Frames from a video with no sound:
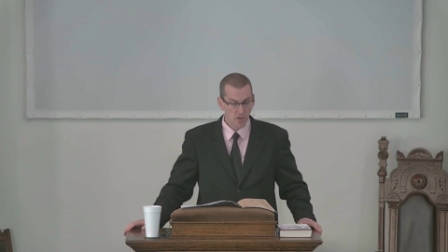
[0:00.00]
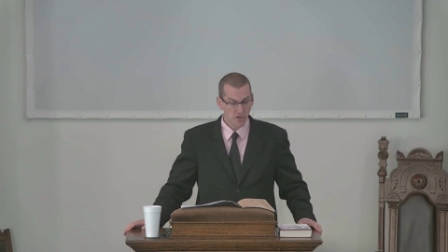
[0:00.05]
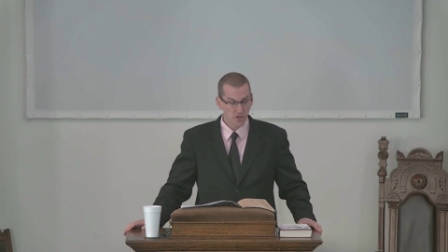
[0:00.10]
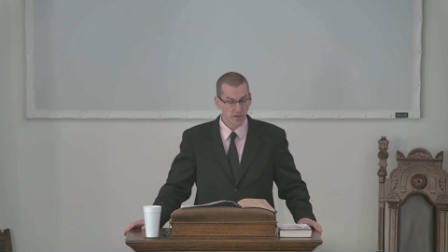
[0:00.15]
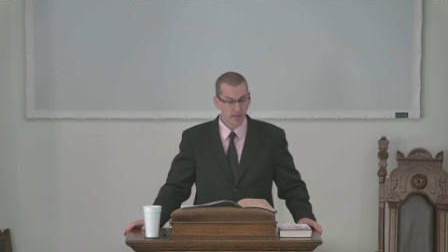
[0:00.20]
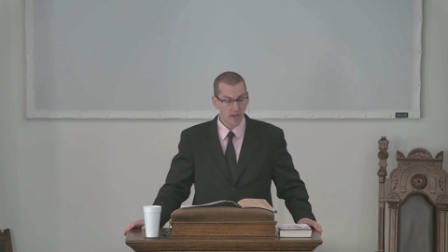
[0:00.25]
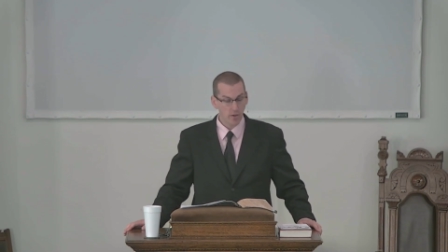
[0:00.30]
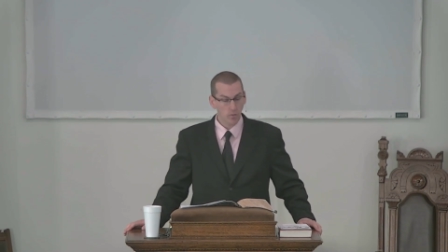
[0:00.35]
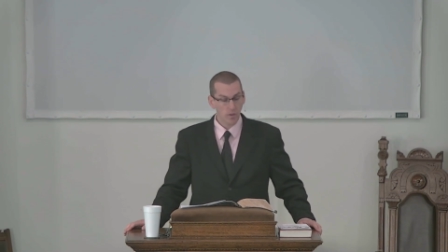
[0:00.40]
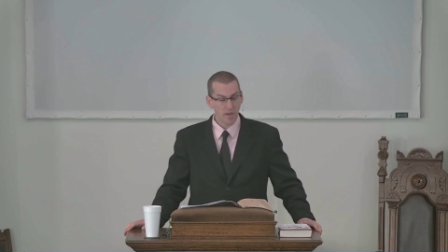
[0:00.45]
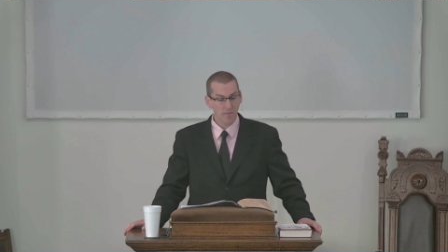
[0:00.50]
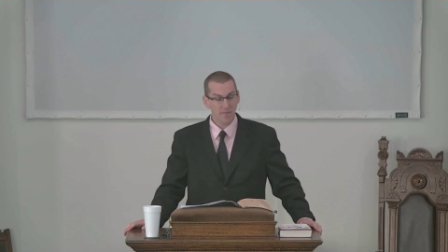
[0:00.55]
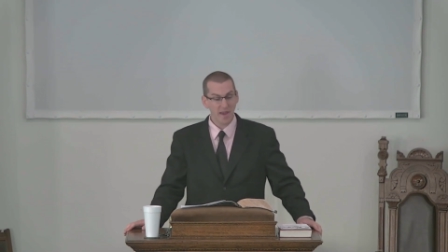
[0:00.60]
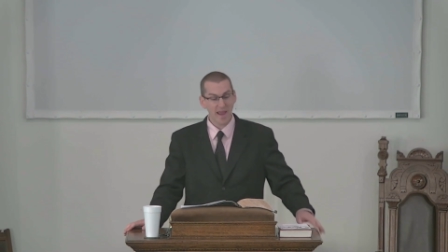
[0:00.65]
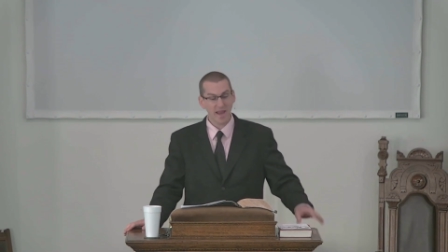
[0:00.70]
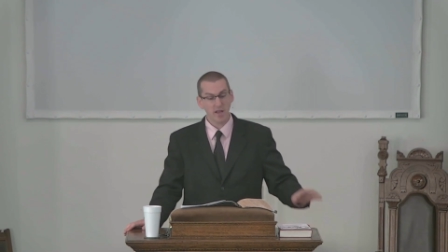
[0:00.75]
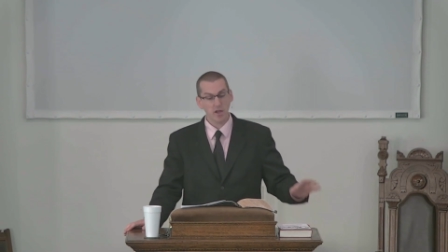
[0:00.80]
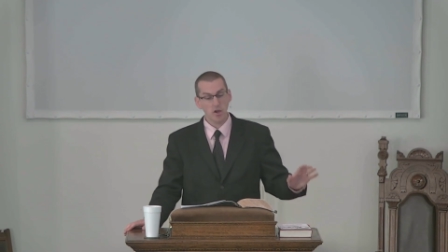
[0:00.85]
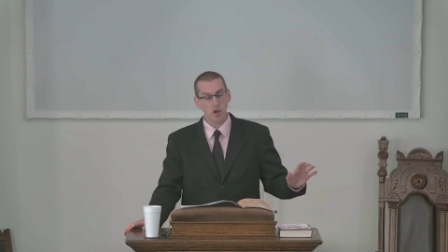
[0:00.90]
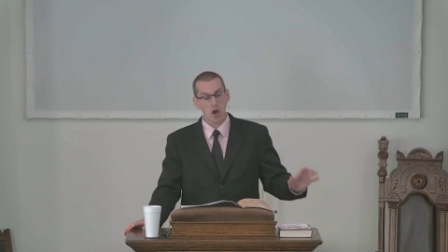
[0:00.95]
so that we
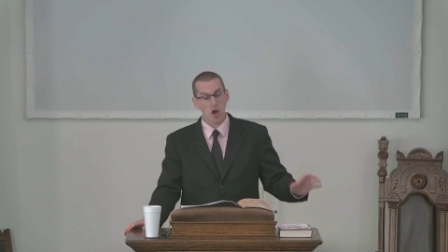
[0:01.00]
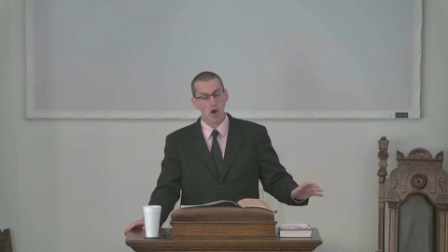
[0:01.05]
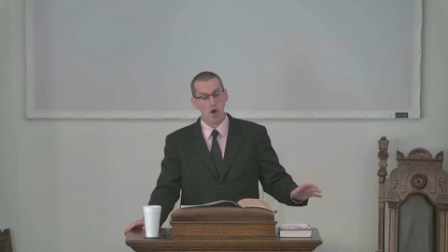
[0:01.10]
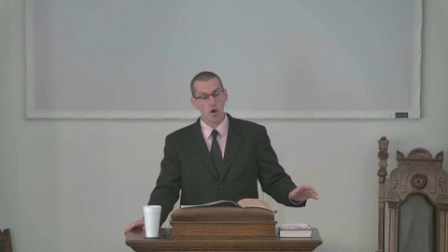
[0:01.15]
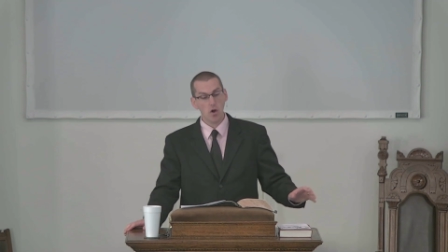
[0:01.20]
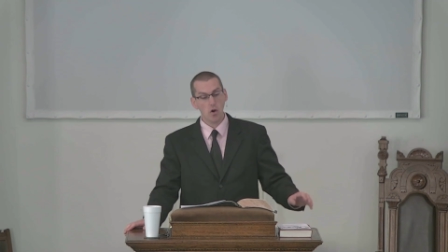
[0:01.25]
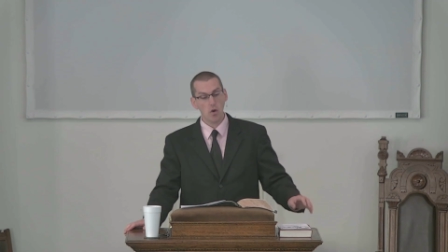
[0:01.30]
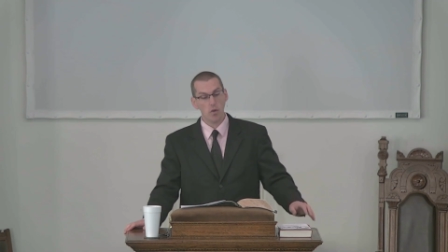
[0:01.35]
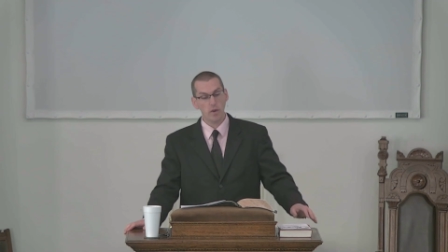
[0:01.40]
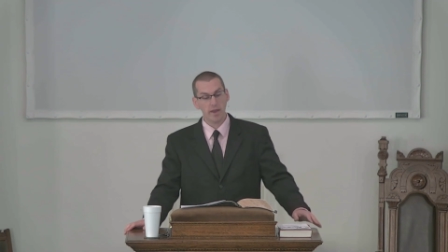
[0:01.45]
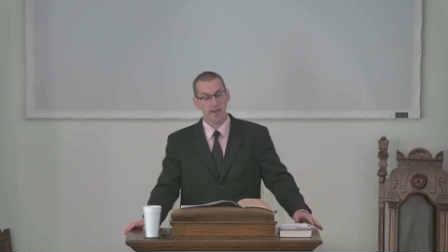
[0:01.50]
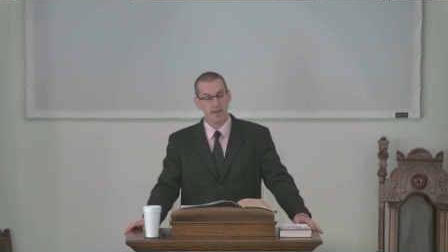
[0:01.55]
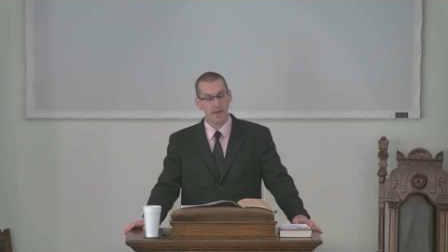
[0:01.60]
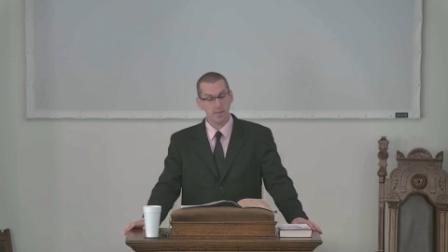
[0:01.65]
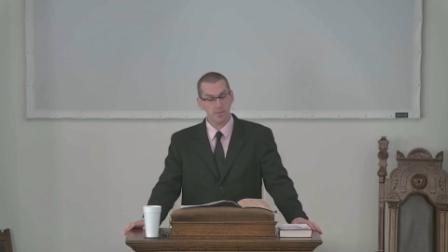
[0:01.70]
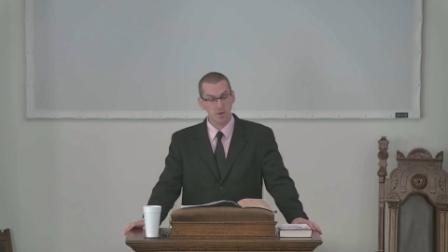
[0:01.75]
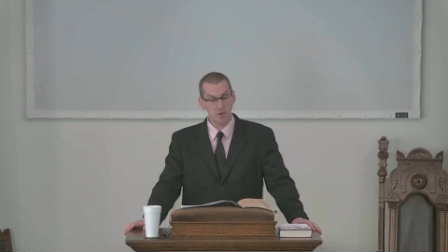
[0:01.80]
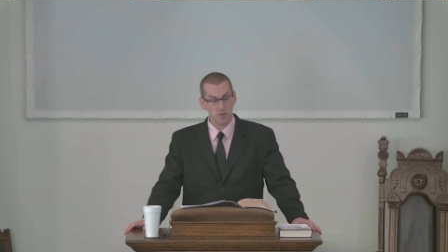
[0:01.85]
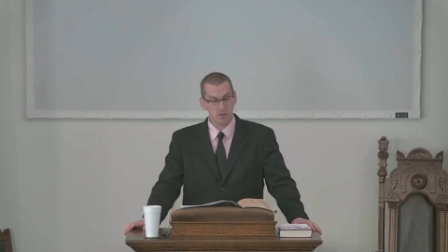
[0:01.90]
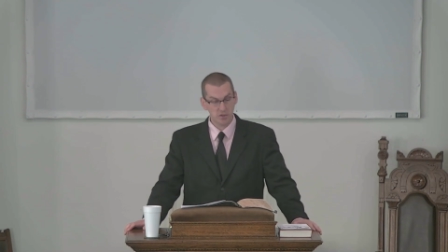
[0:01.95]
may know
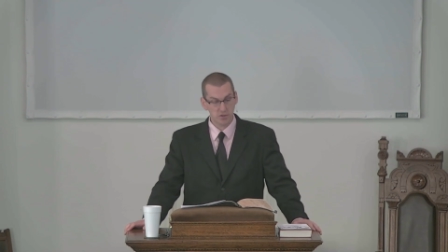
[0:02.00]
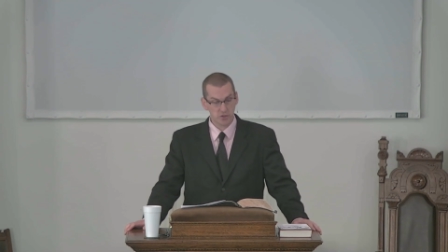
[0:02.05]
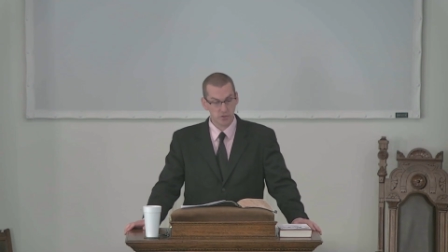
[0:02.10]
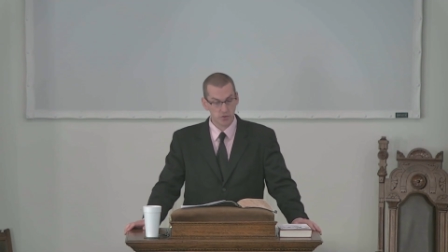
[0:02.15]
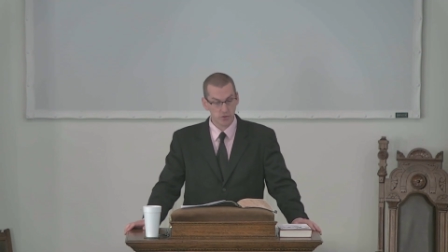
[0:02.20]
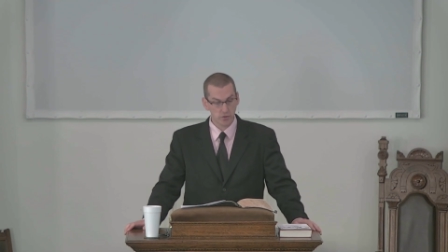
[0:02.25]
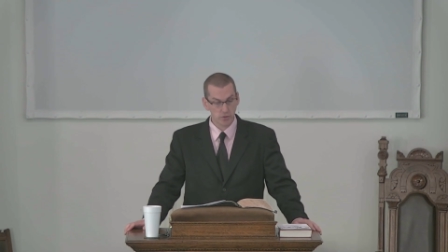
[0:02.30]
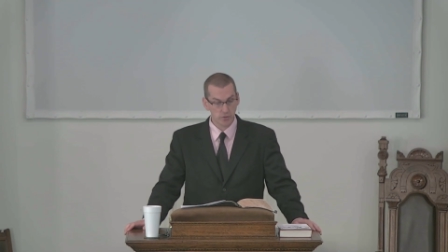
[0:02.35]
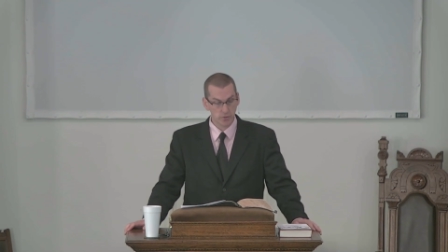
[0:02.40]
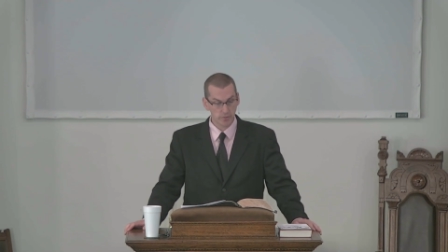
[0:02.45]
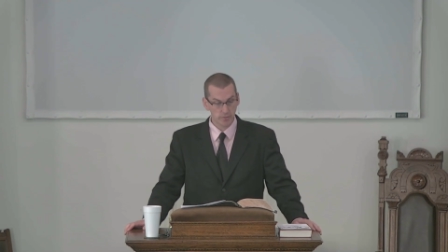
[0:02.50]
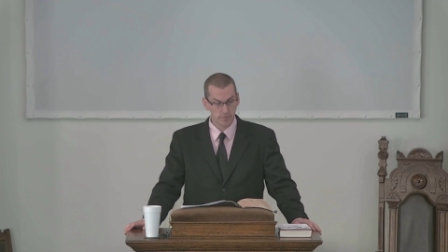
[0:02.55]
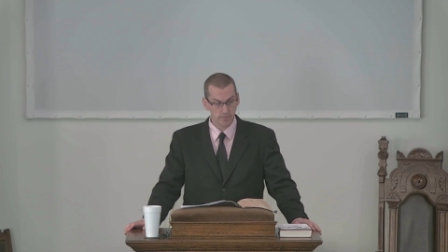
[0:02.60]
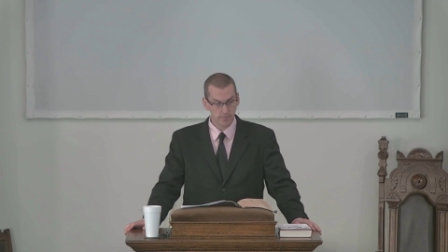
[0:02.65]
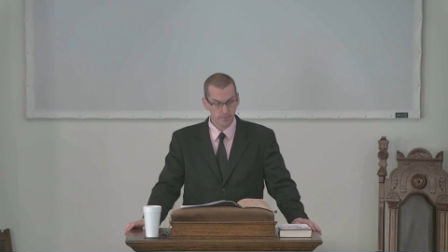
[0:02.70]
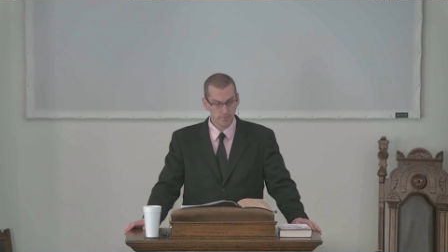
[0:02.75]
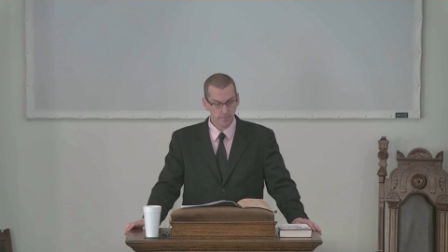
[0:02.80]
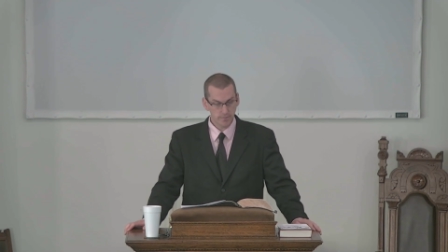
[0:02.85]
him who is true.